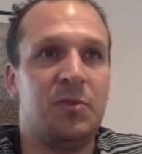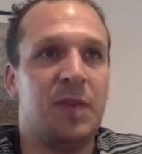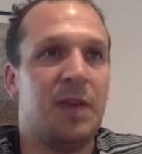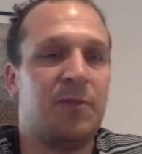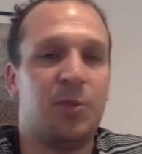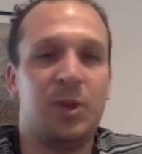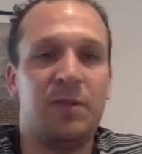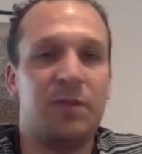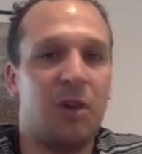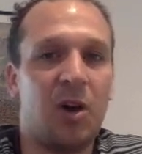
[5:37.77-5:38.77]

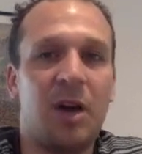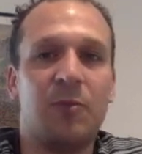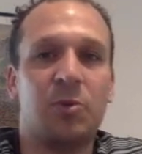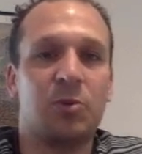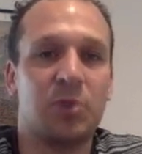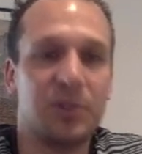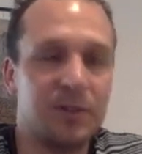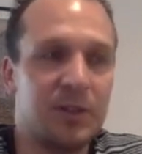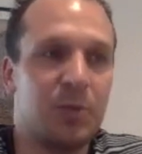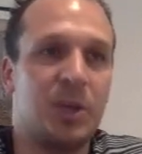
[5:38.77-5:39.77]
F45 or
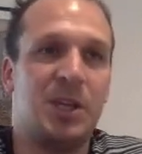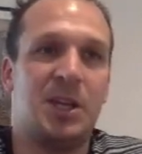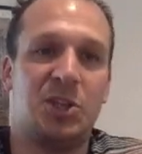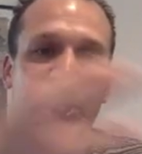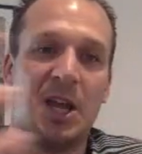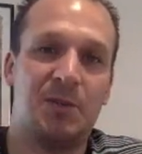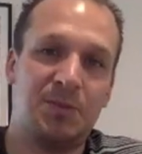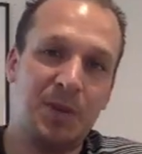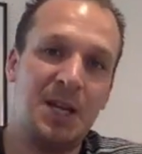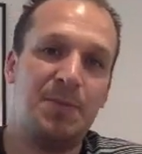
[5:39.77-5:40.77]
CrossFit, where you can jam
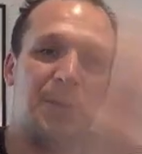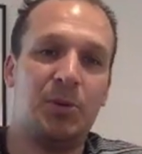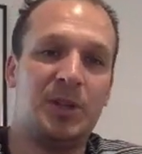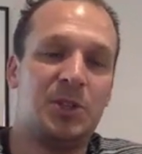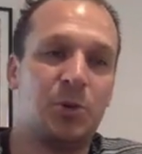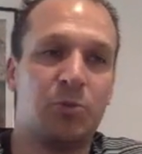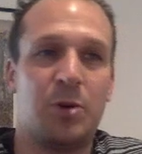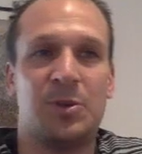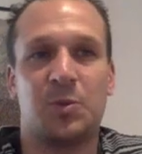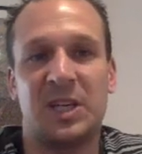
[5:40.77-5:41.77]
as many people into a
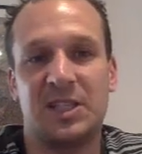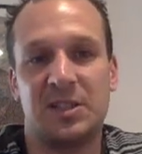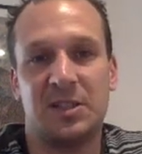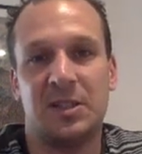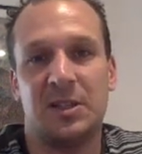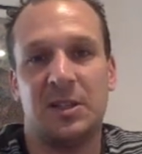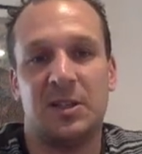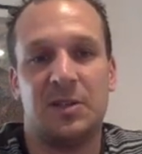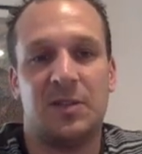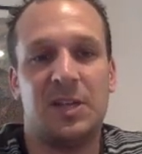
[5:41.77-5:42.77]
room as once.
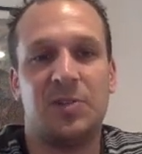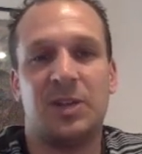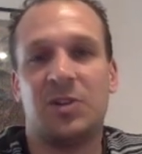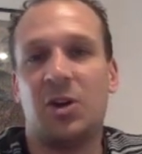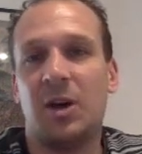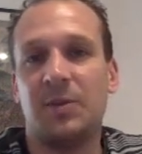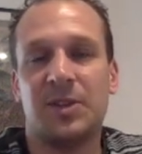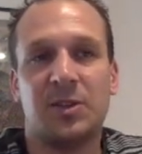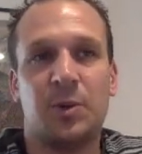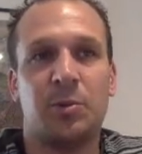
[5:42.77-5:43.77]
These are our times.
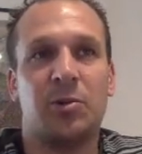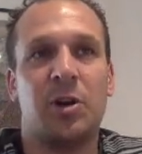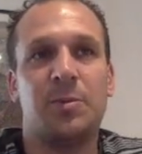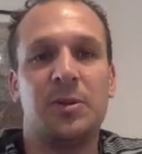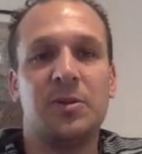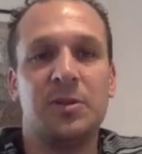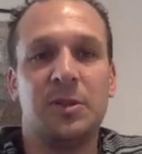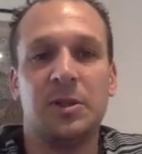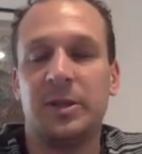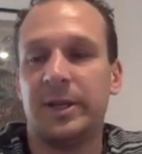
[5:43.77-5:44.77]
That's when we're open.
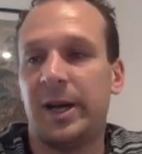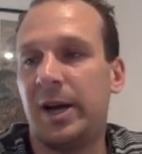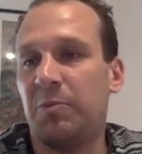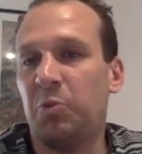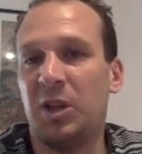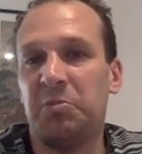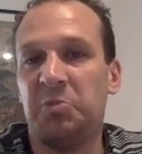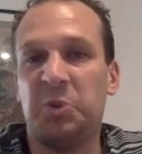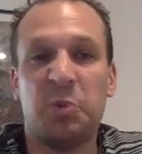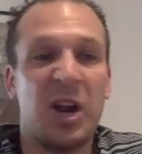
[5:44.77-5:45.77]

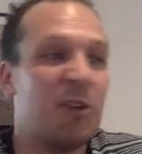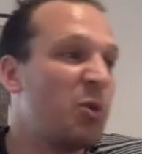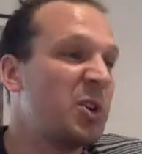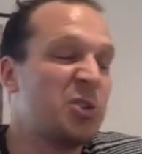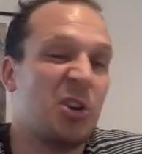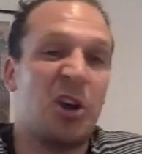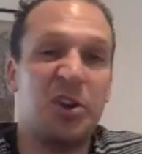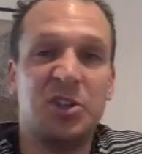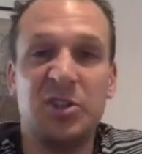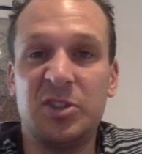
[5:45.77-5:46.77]
We might have one or two
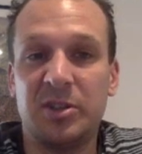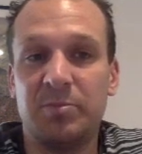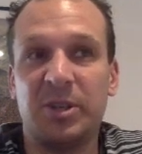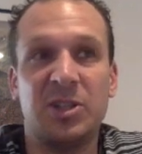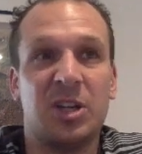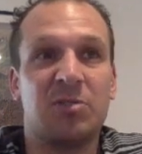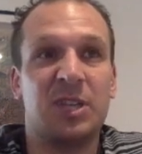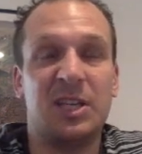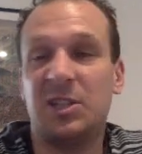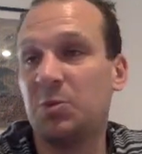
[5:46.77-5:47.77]
coaches, but
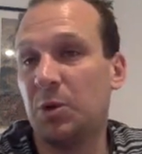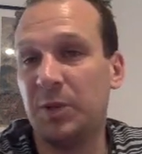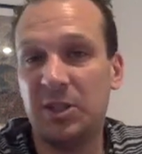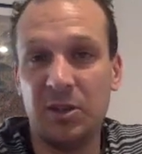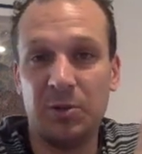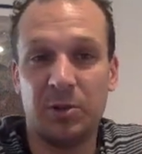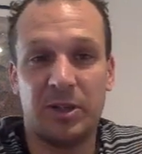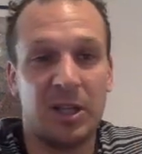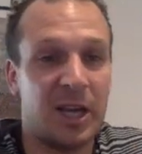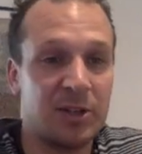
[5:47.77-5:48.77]
generally this is what we do. We're
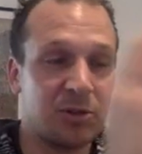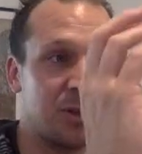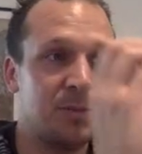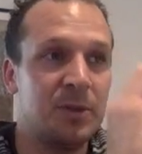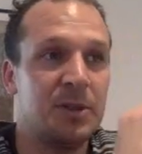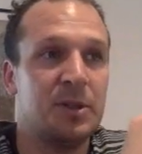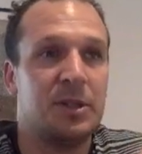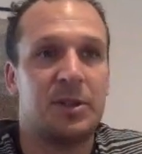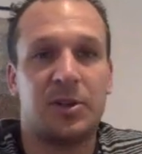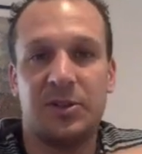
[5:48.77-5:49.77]
in a large group,
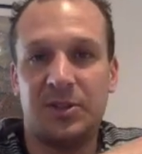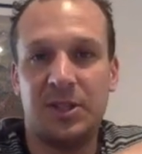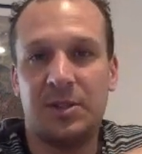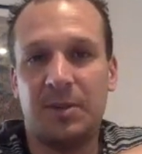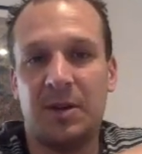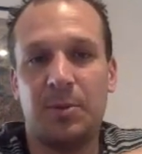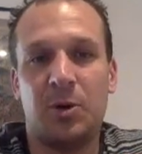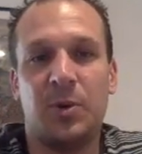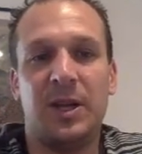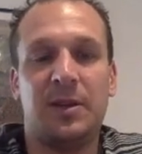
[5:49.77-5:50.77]
costs this amount
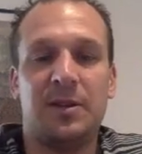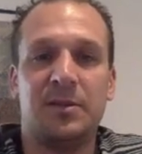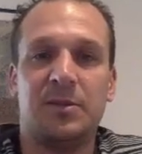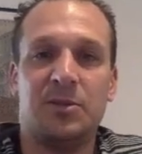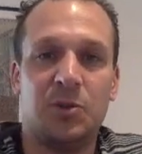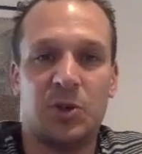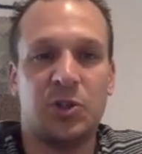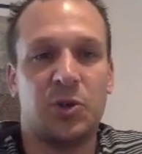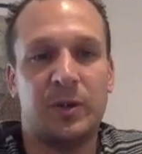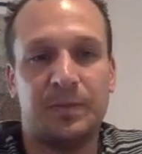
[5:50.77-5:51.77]
per week. Do you want
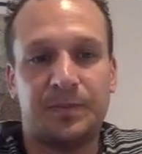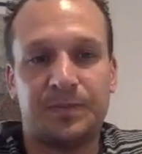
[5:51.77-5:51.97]
to join?